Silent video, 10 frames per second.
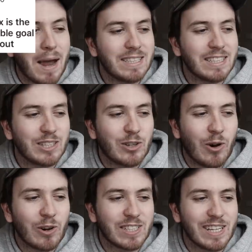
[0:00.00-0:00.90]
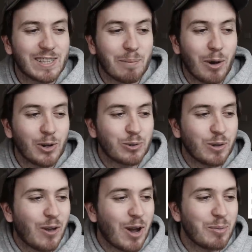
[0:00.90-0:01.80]
Mason Cox is the most
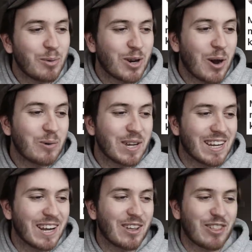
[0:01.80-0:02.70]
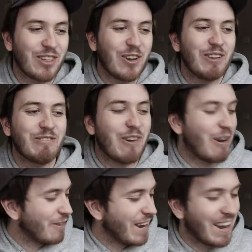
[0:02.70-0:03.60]
reliable goal kicker, 35